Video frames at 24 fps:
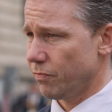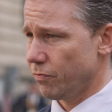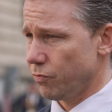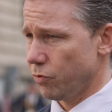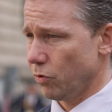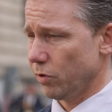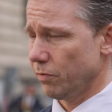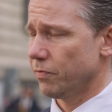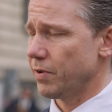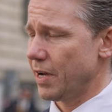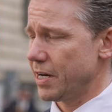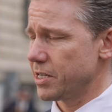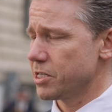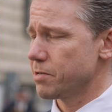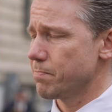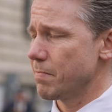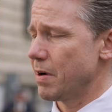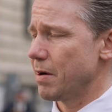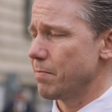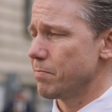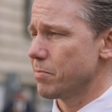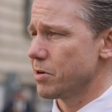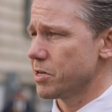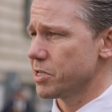full-fledged
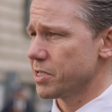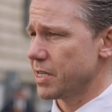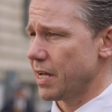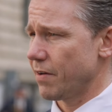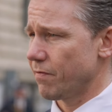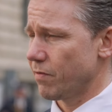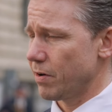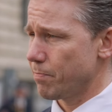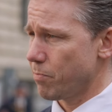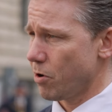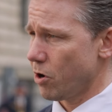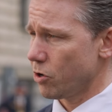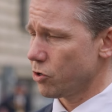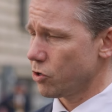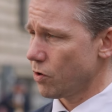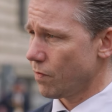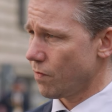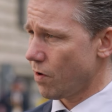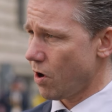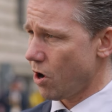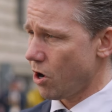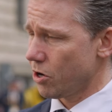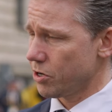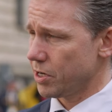members, then we're part
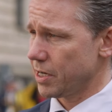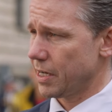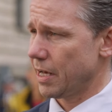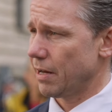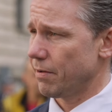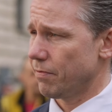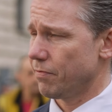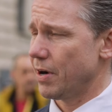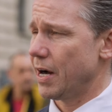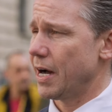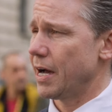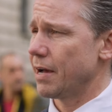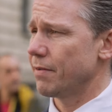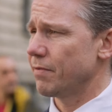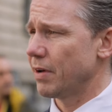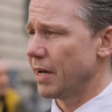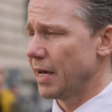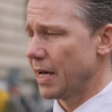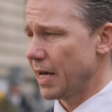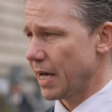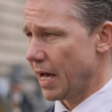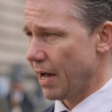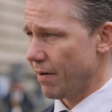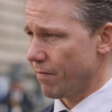of Article 5,
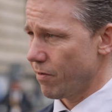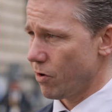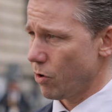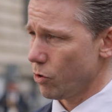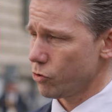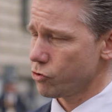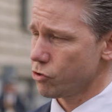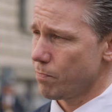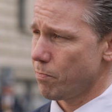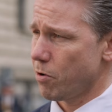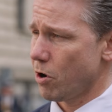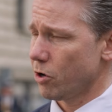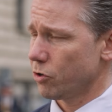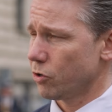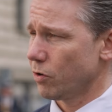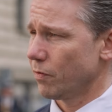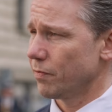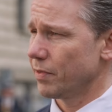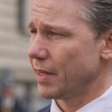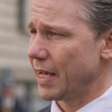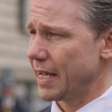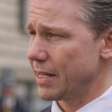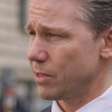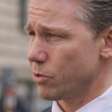and we're also part
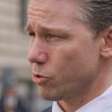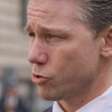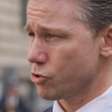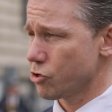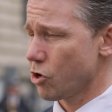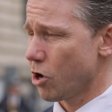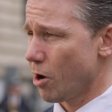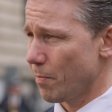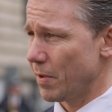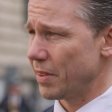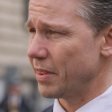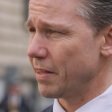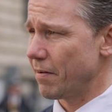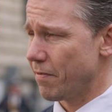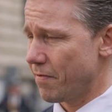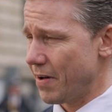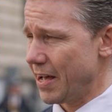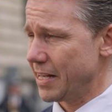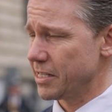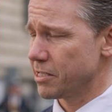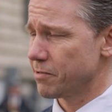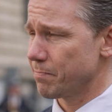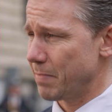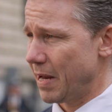of NATO's common
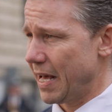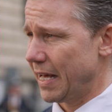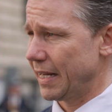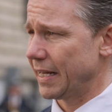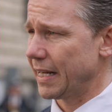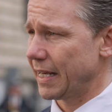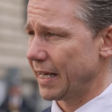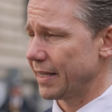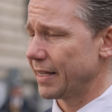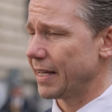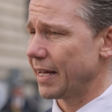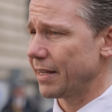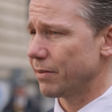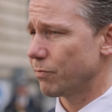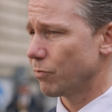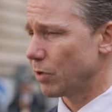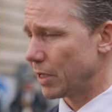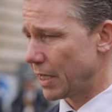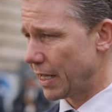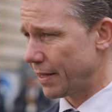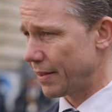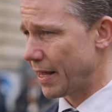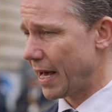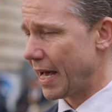defense planning, and that
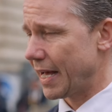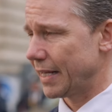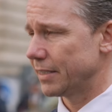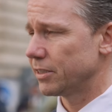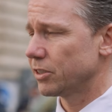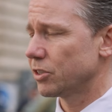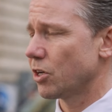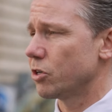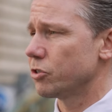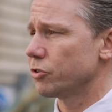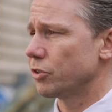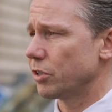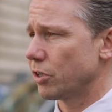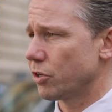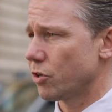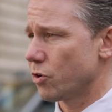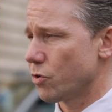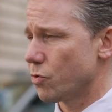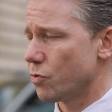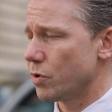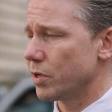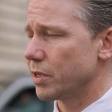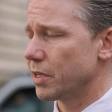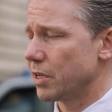will enhance our
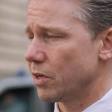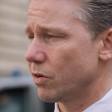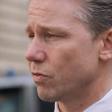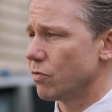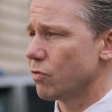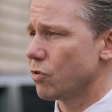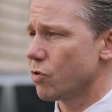security.